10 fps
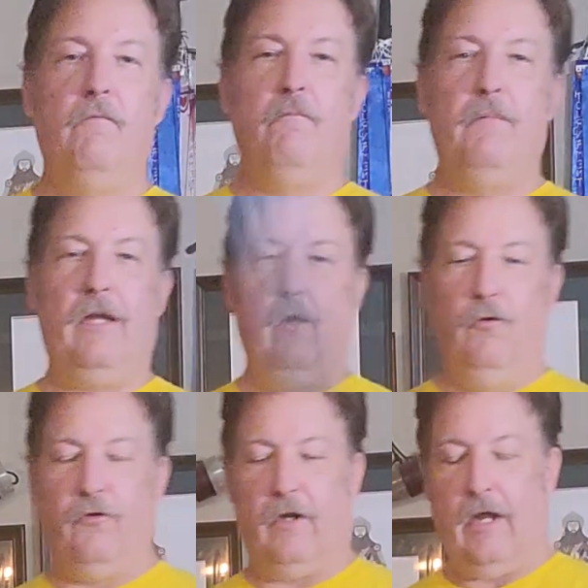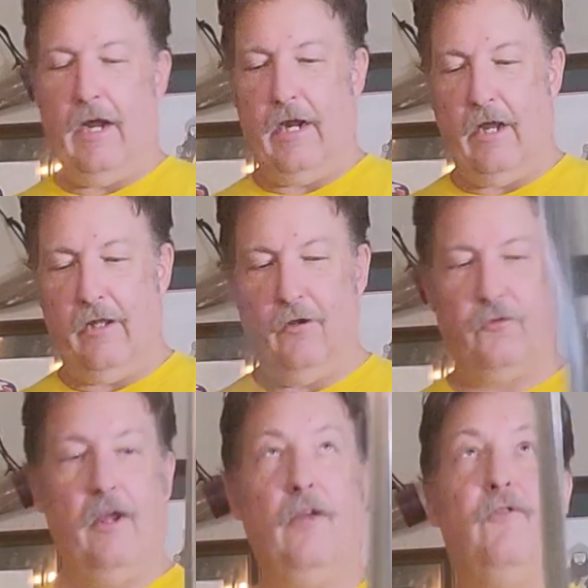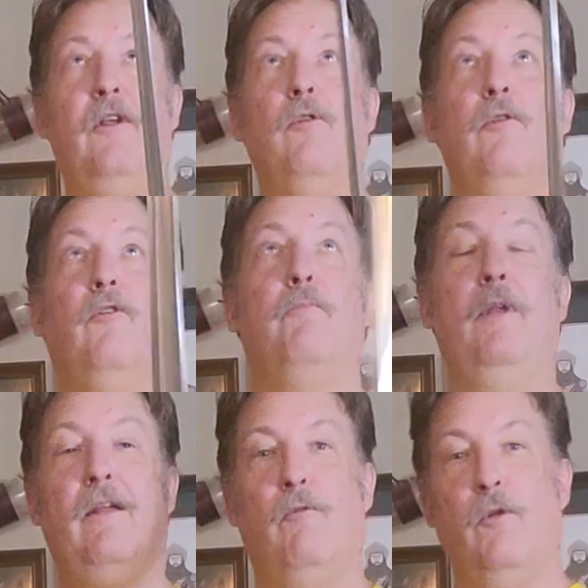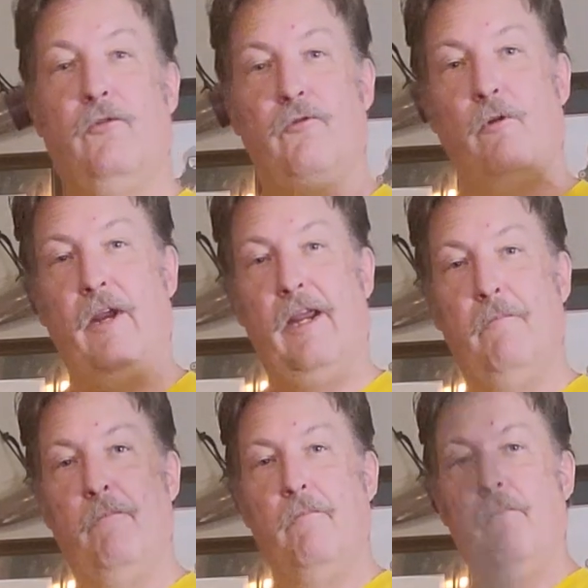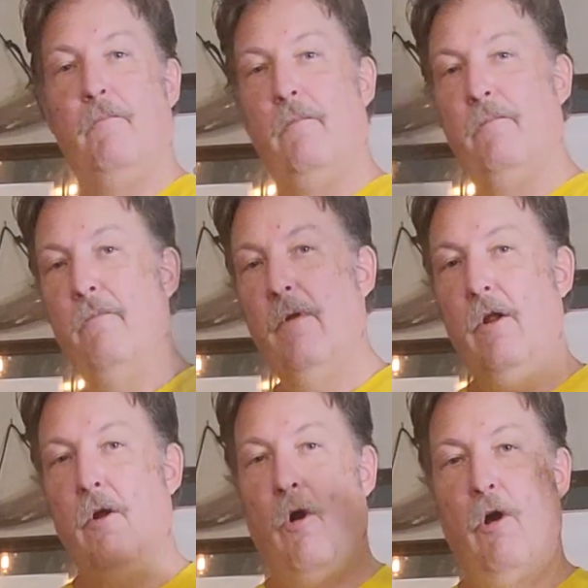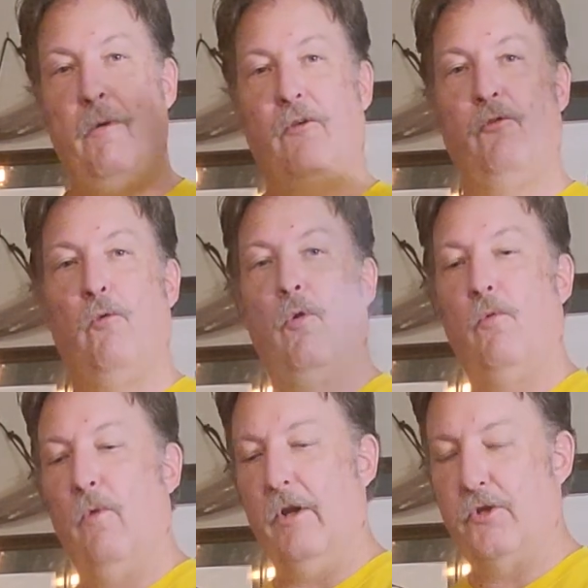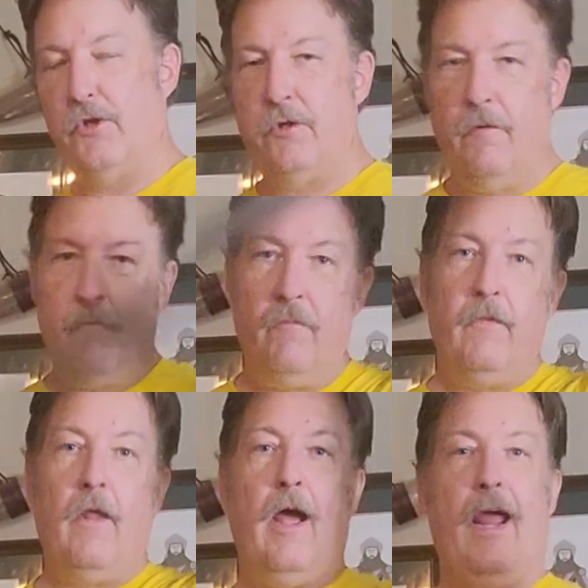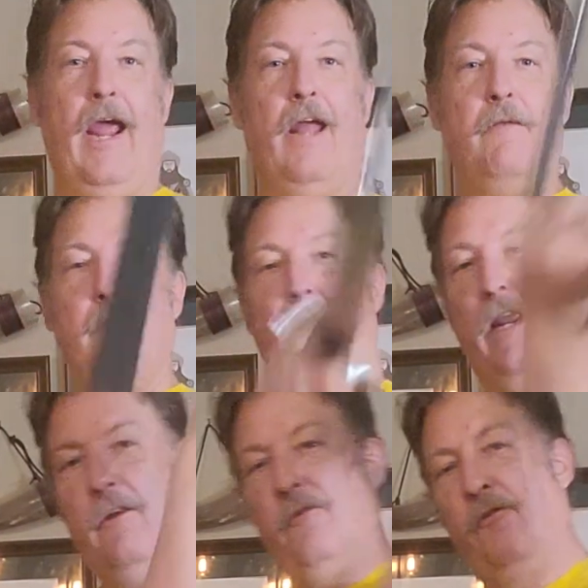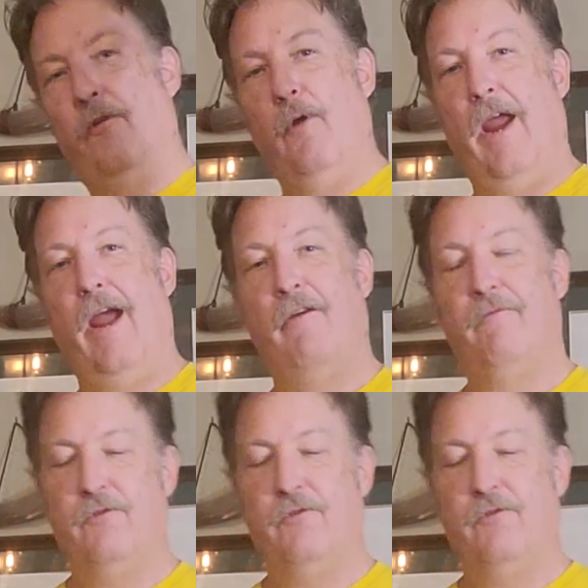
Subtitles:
be using in this case, either this Medieval Extreme arming sword, which I had made to have